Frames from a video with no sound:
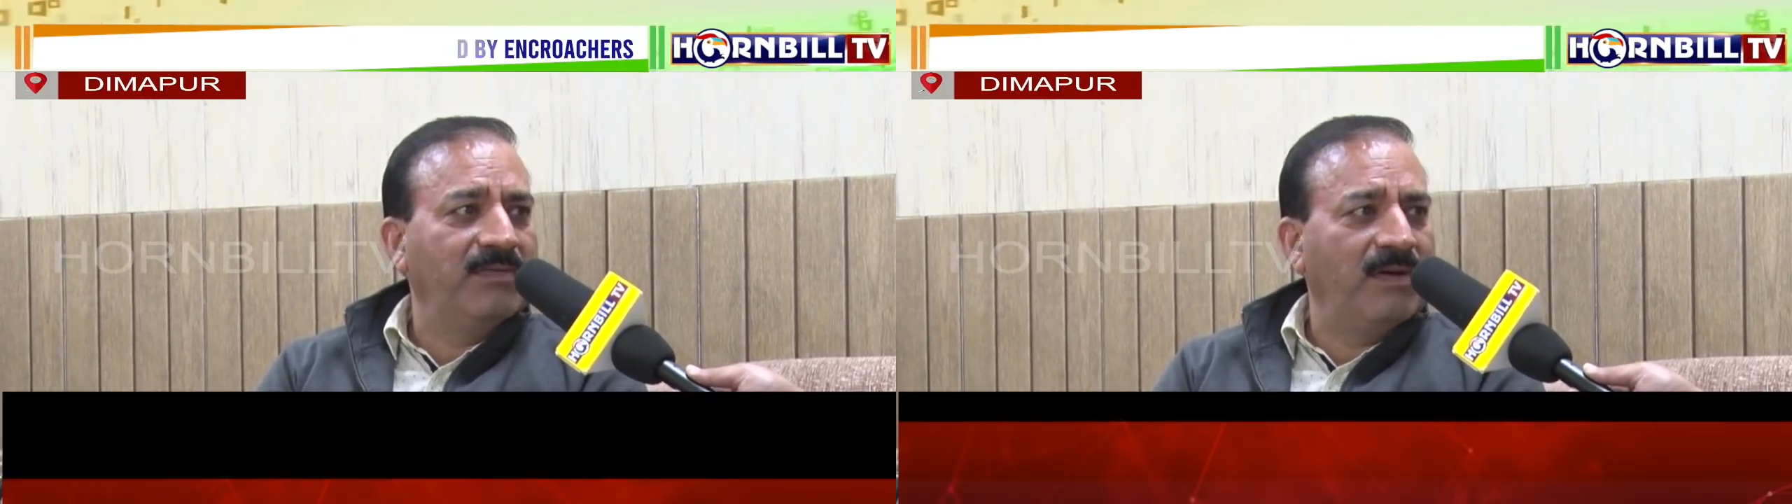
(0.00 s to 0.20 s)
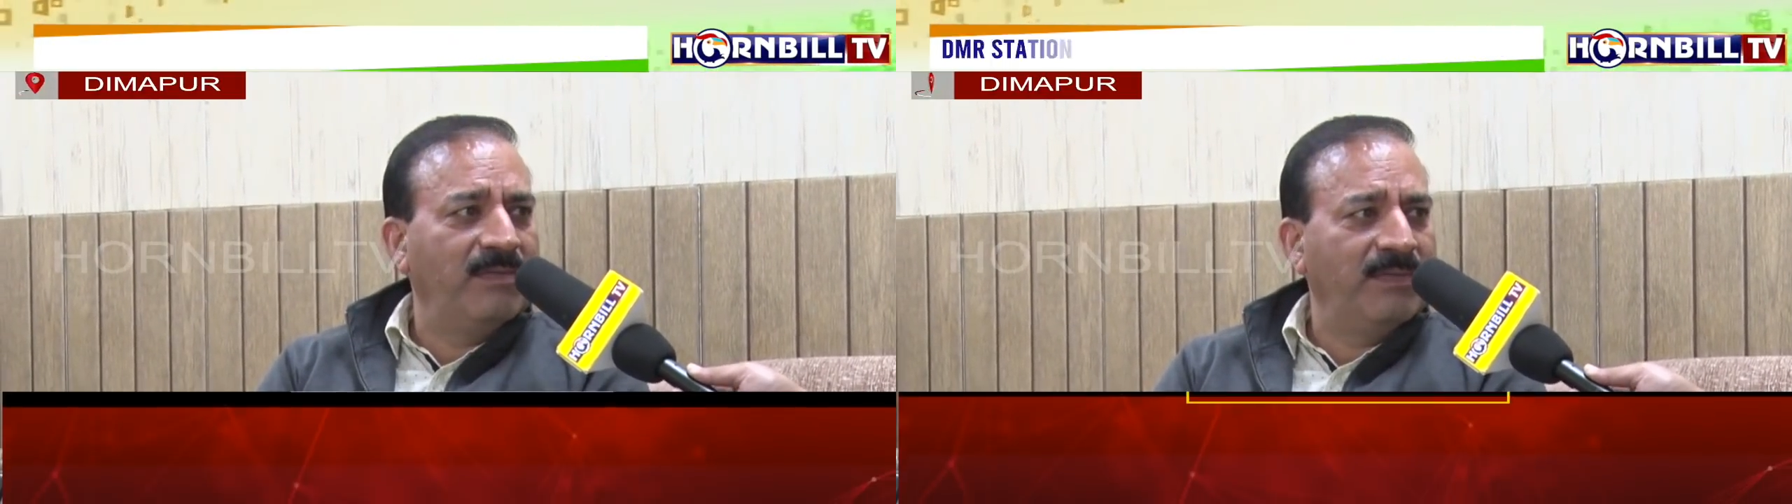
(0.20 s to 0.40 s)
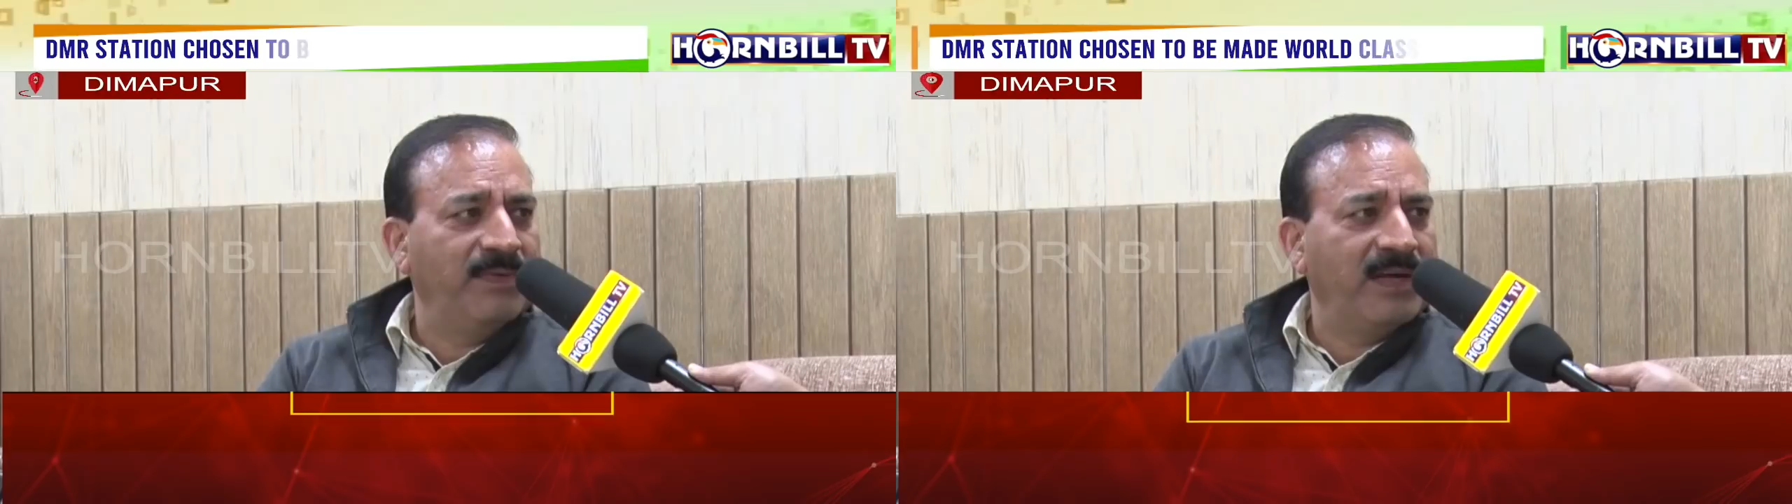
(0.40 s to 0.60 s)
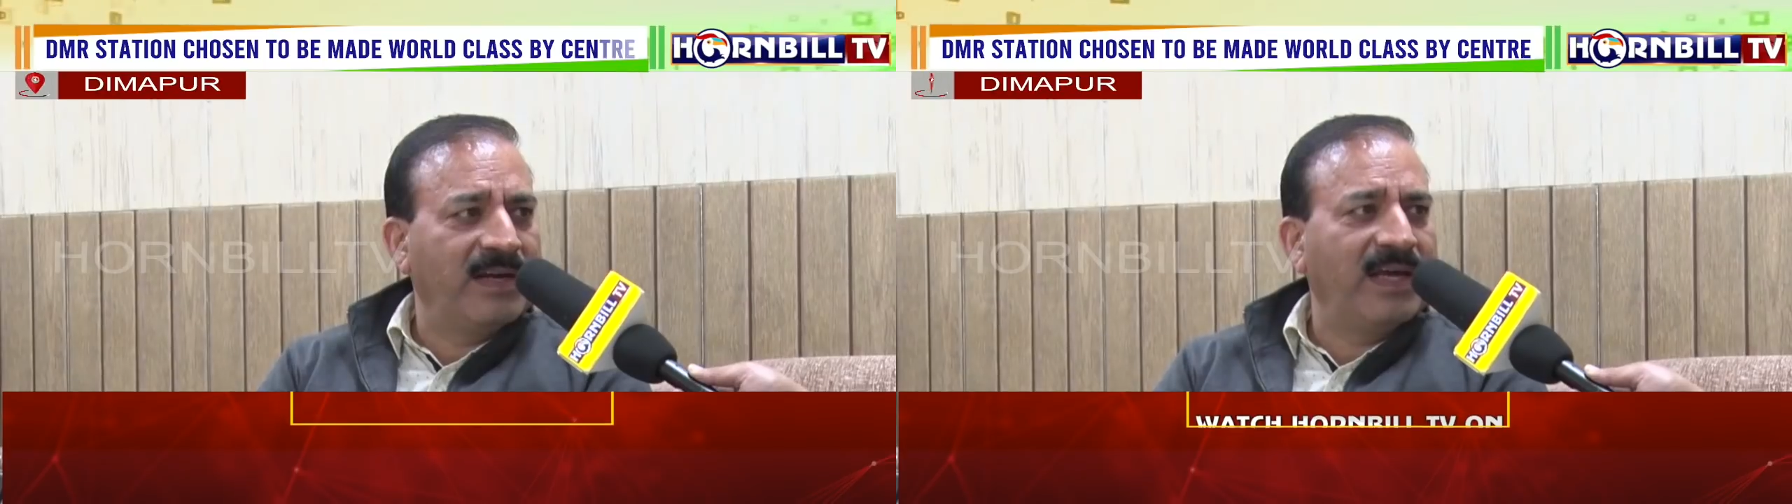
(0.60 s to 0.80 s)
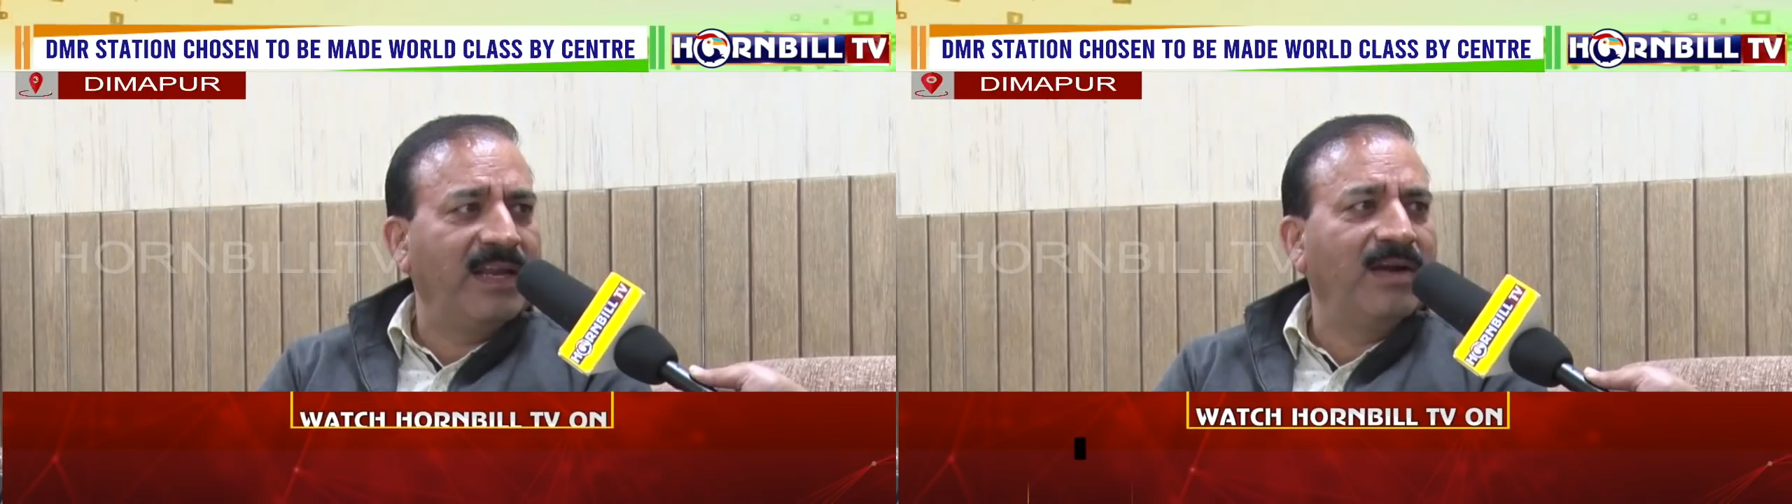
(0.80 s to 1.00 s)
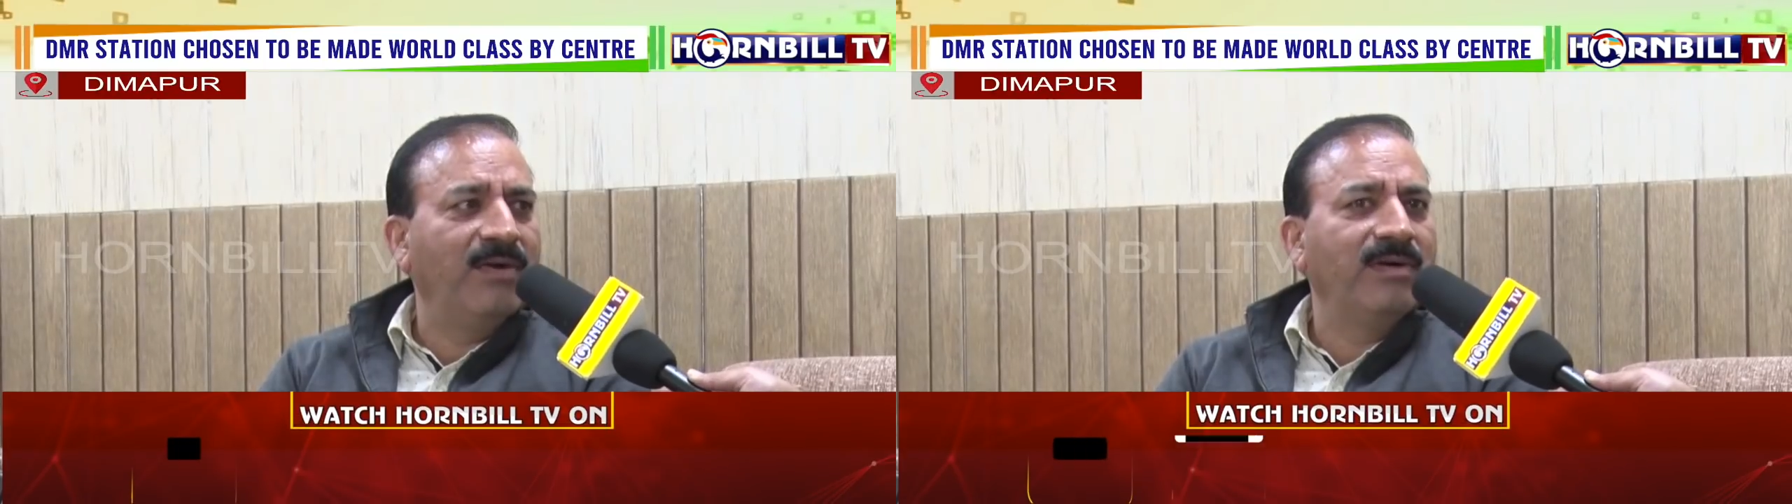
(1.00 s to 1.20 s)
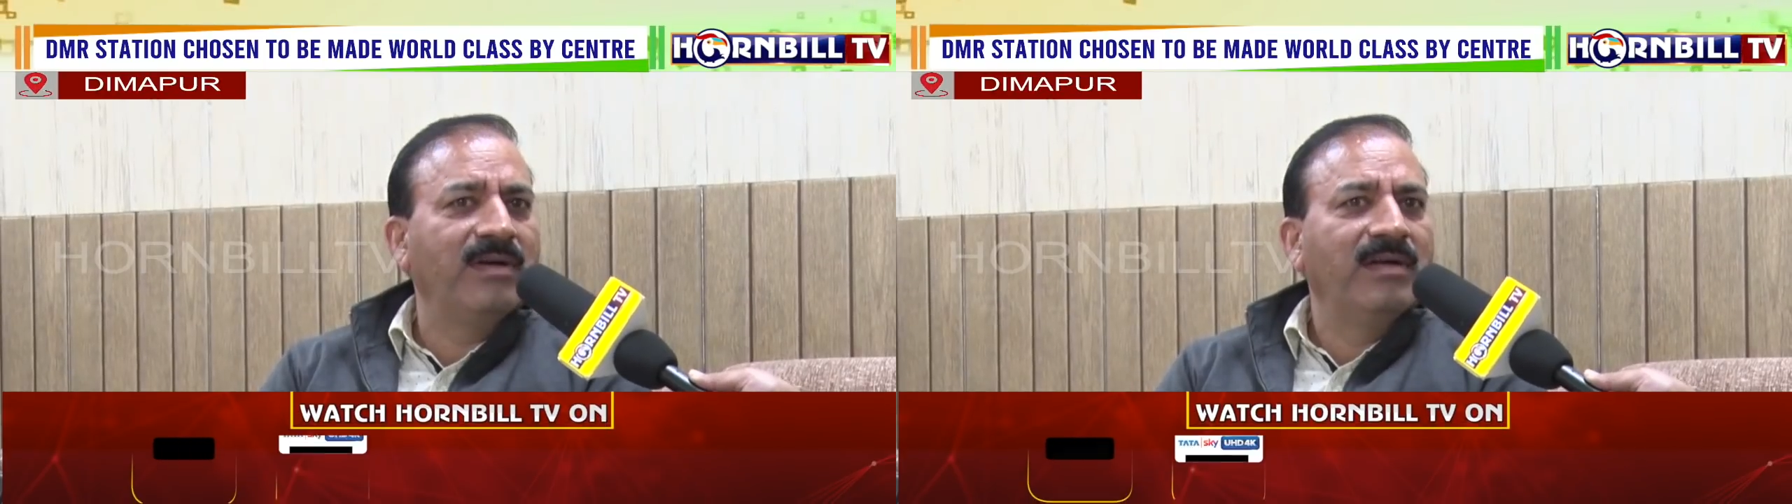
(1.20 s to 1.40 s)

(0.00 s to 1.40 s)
development we are carrying out,